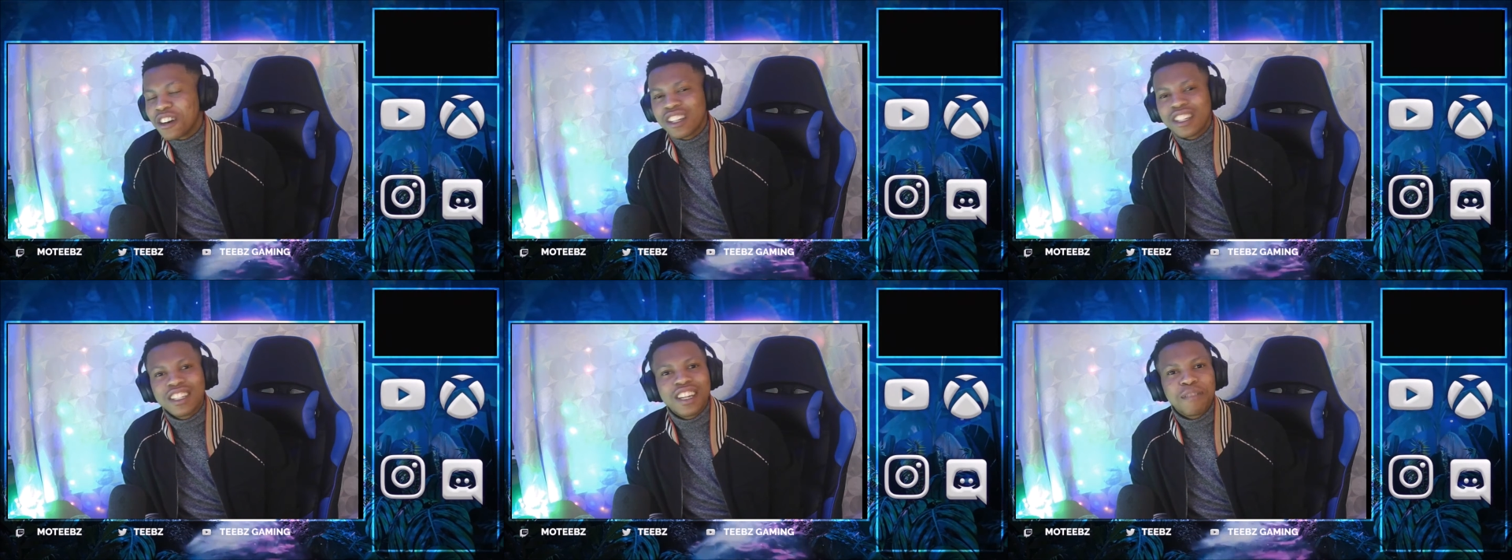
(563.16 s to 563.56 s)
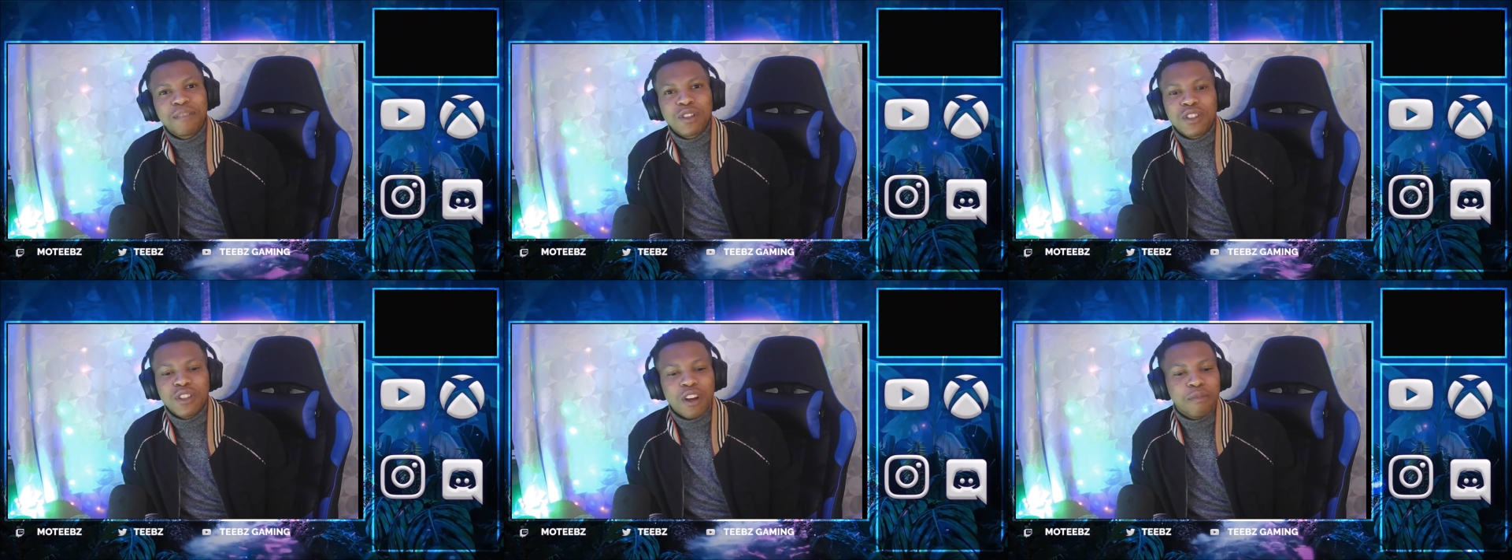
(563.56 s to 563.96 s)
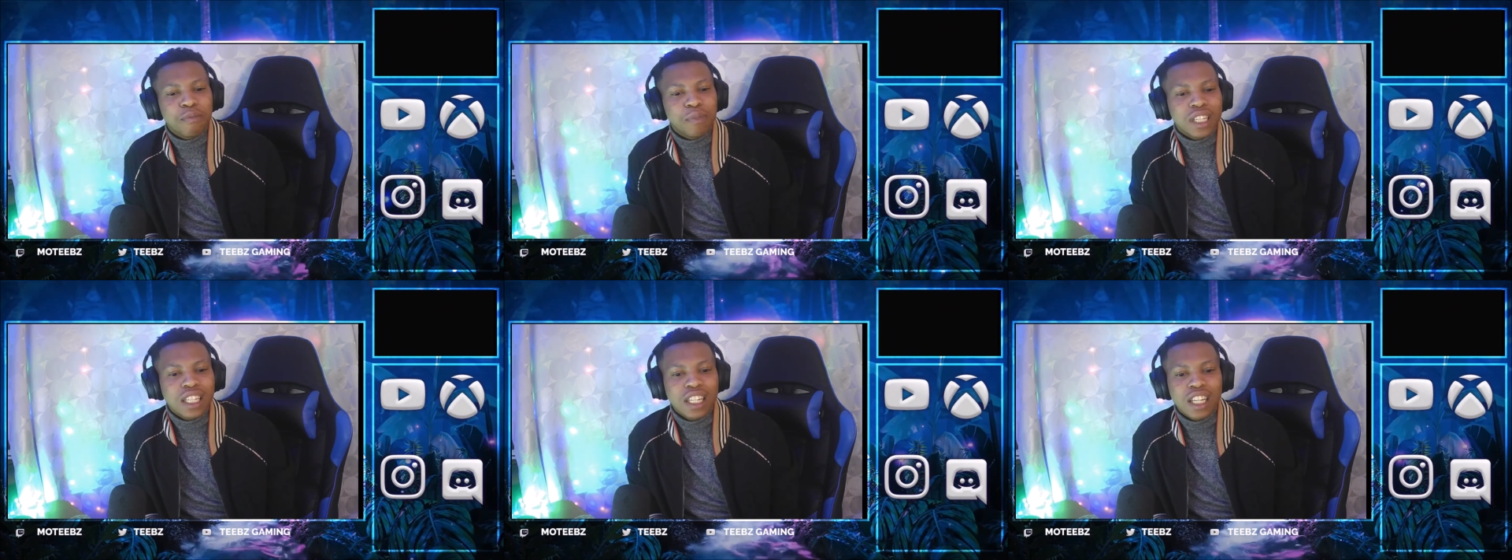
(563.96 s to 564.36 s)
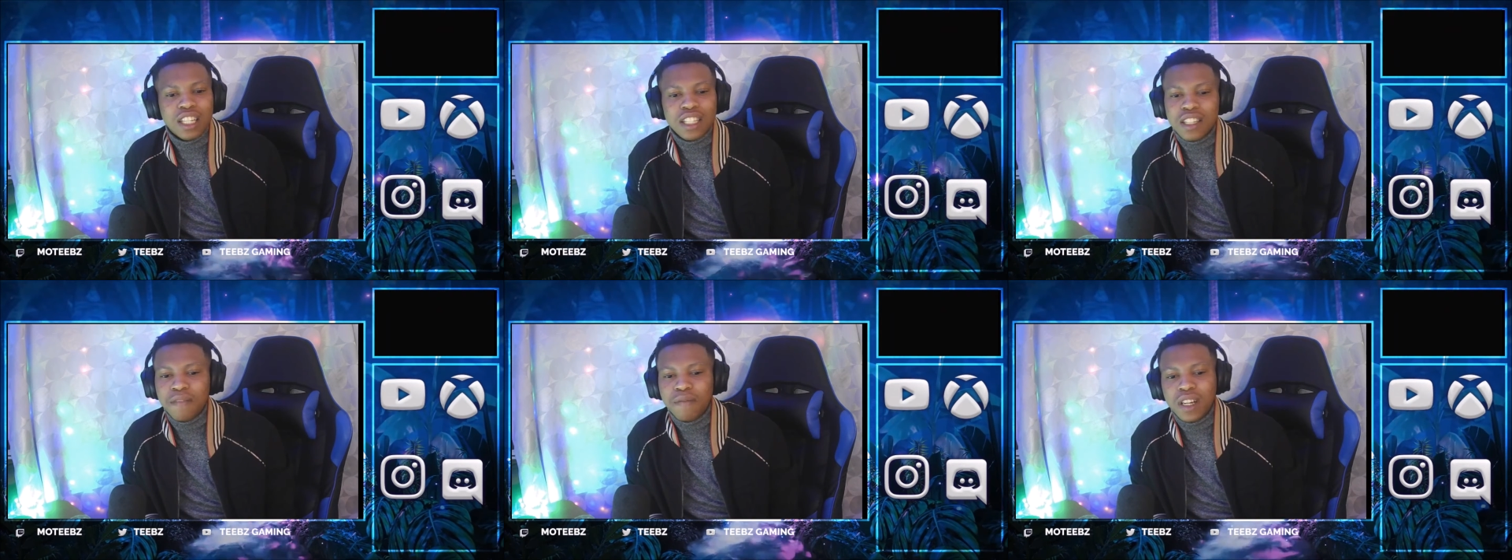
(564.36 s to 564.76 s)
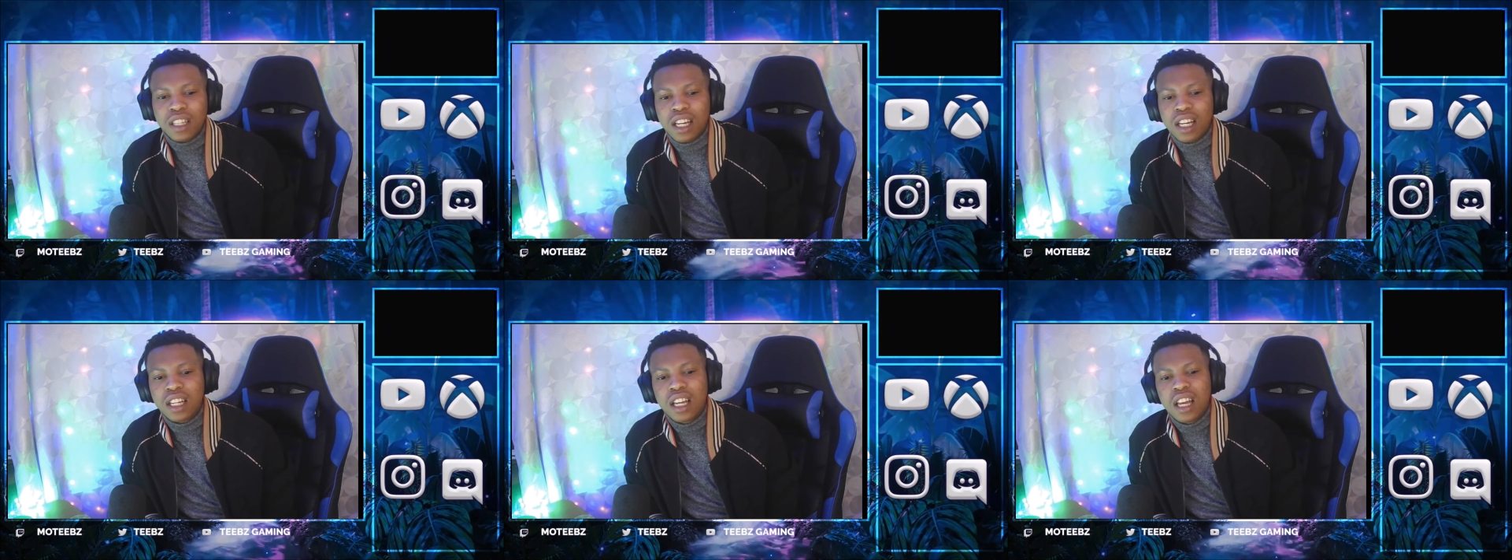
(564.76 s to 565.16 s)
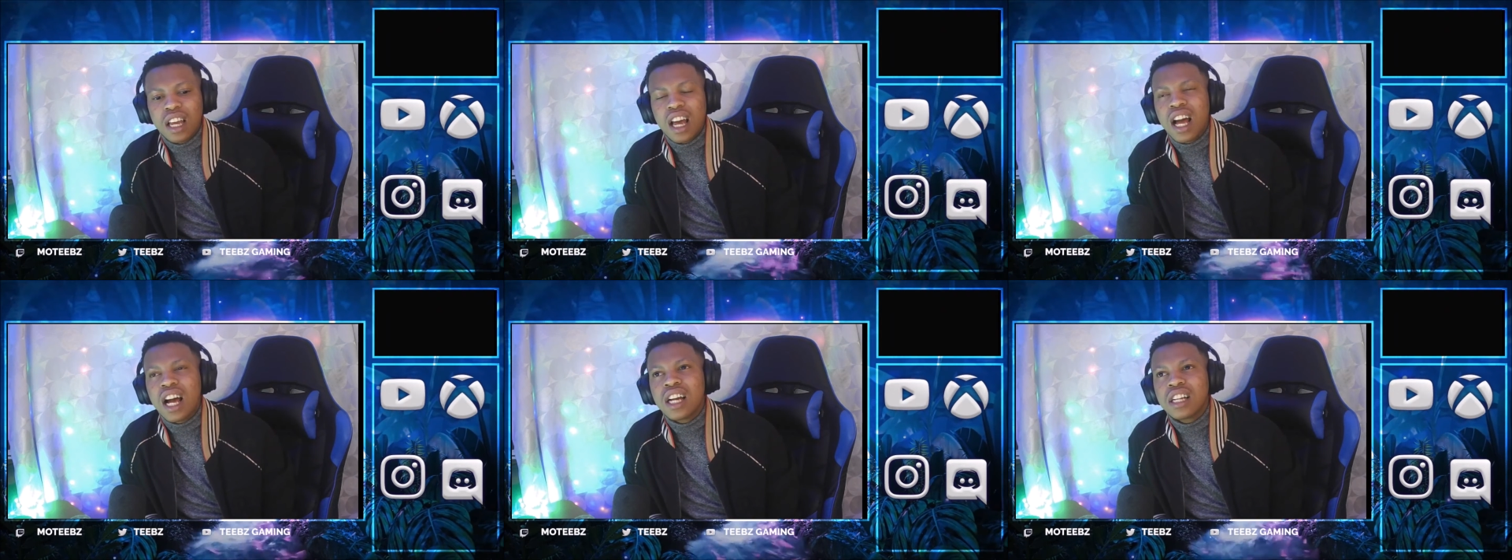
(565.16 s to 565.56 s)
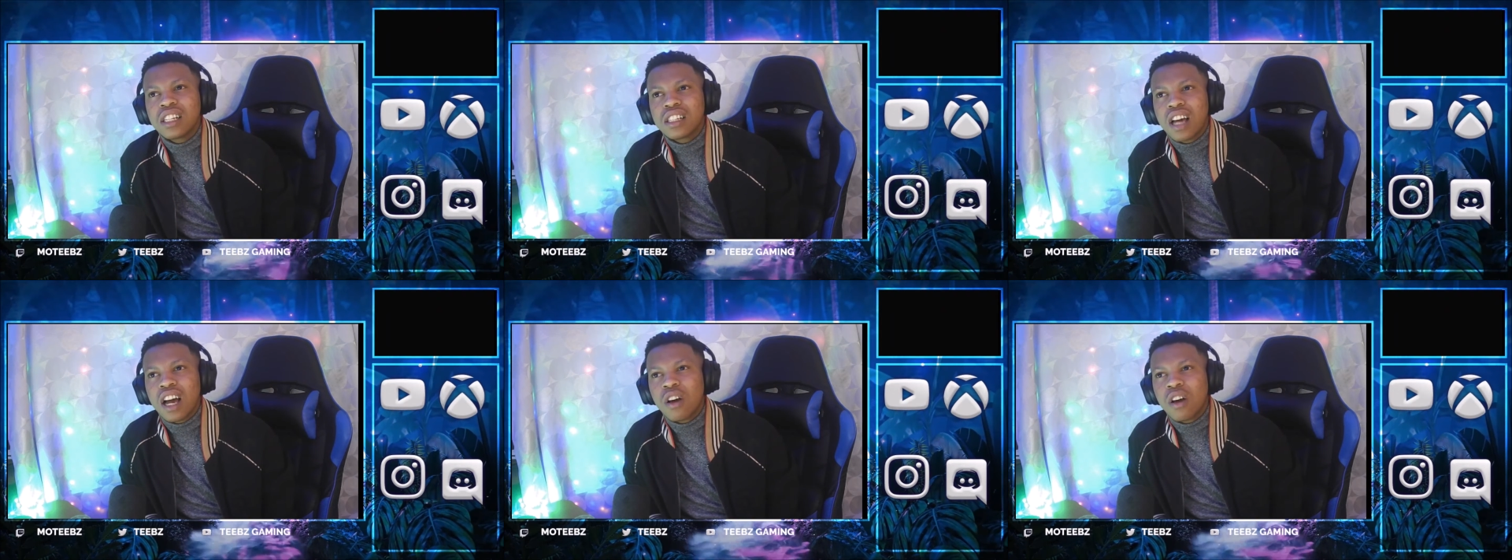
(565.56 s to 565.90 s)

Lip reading: you start bleeding and stuff like that. And I